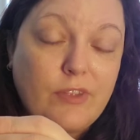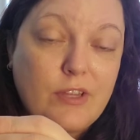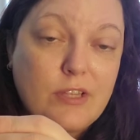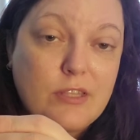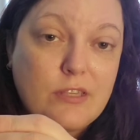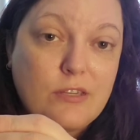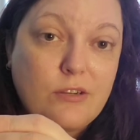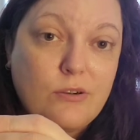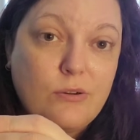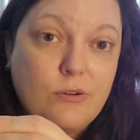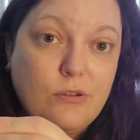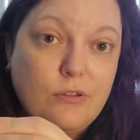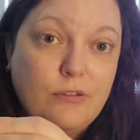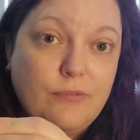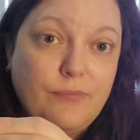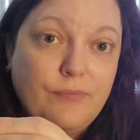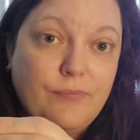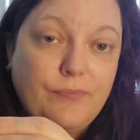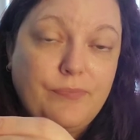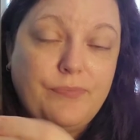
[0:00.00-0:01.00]
That's cool.
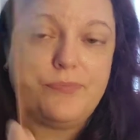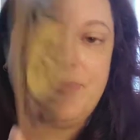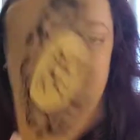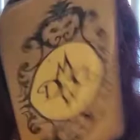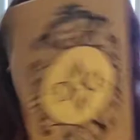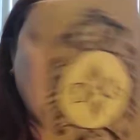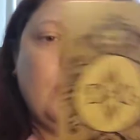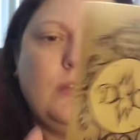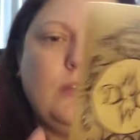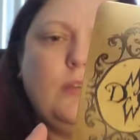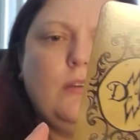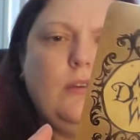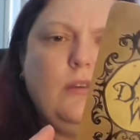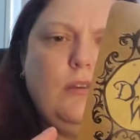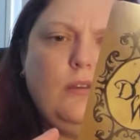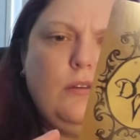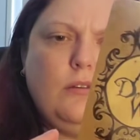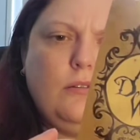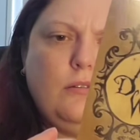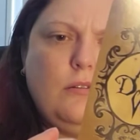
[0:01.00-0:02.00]

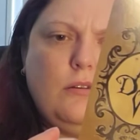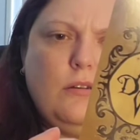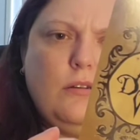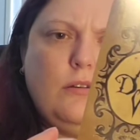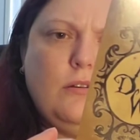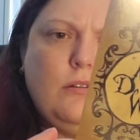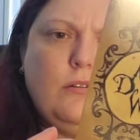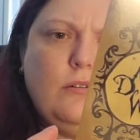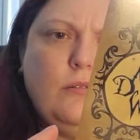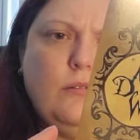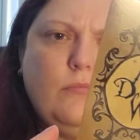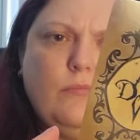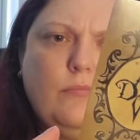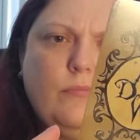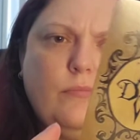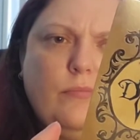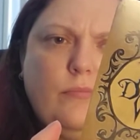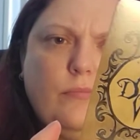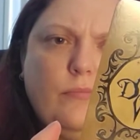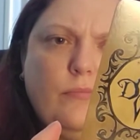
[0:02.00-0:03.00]

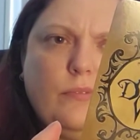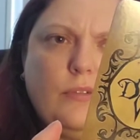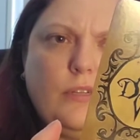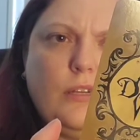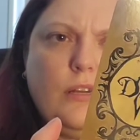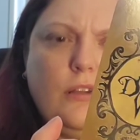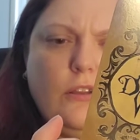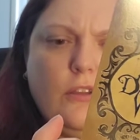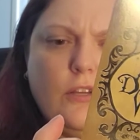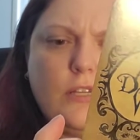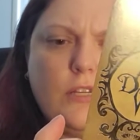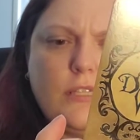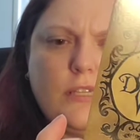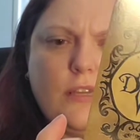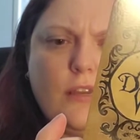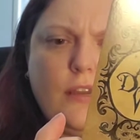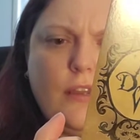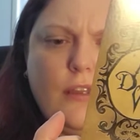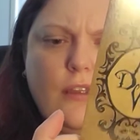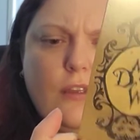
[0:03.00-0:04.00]
Kind of looks
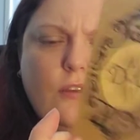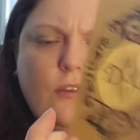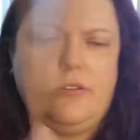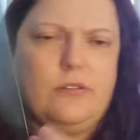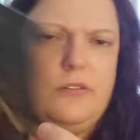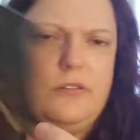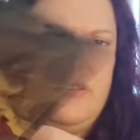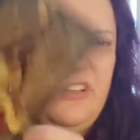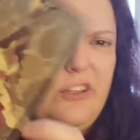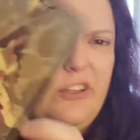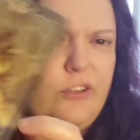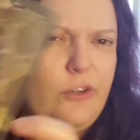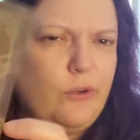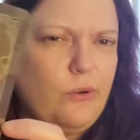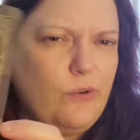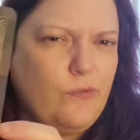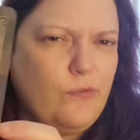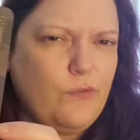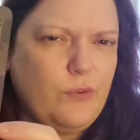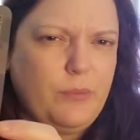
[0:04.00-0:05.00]
like they're
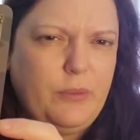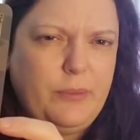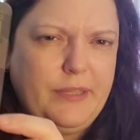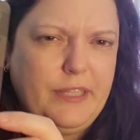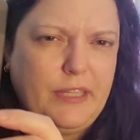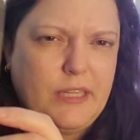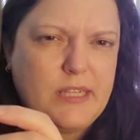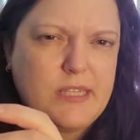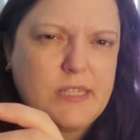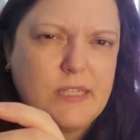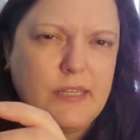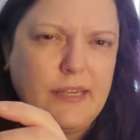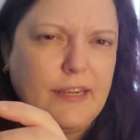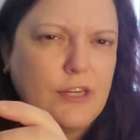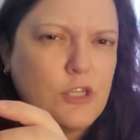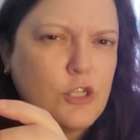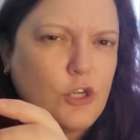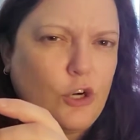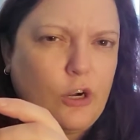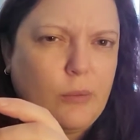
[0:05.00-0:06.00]
going for maybe like a
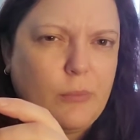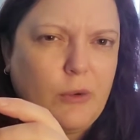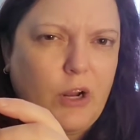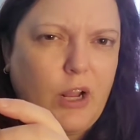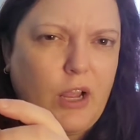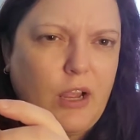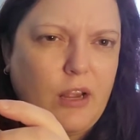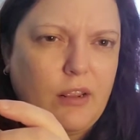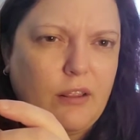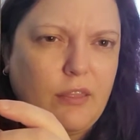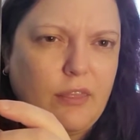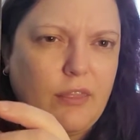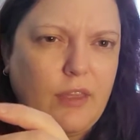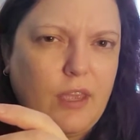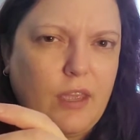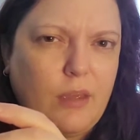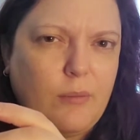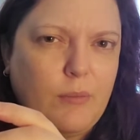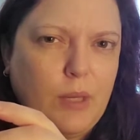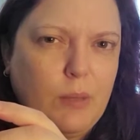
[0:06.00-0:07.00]
snake charmer kind of
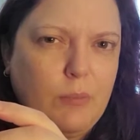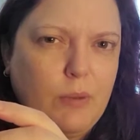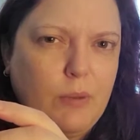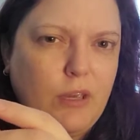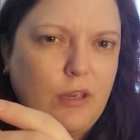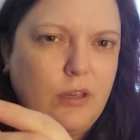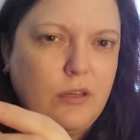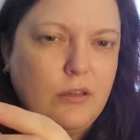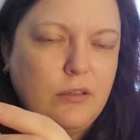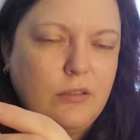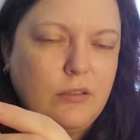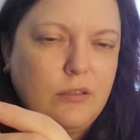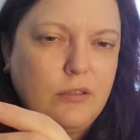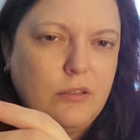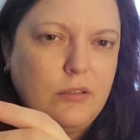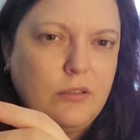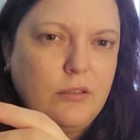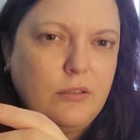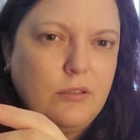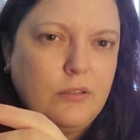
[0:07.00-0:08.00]
thing, maybe.
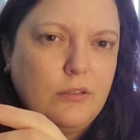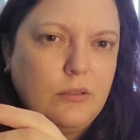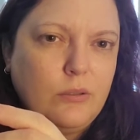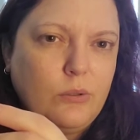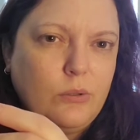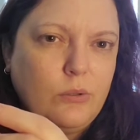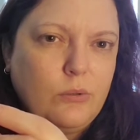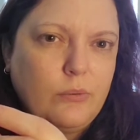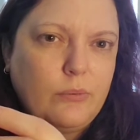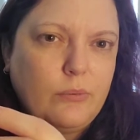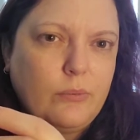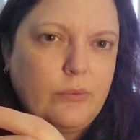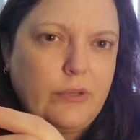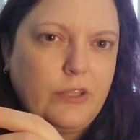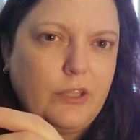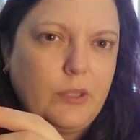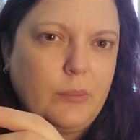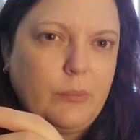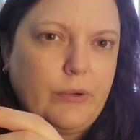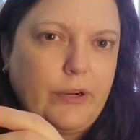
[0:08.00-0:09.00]

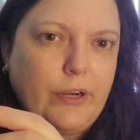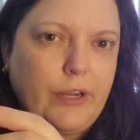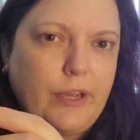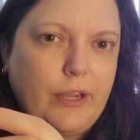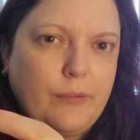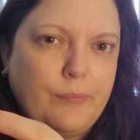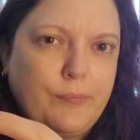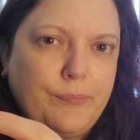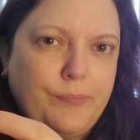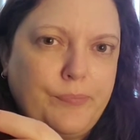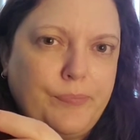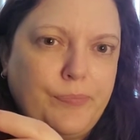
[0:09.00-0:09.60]
Really pretty.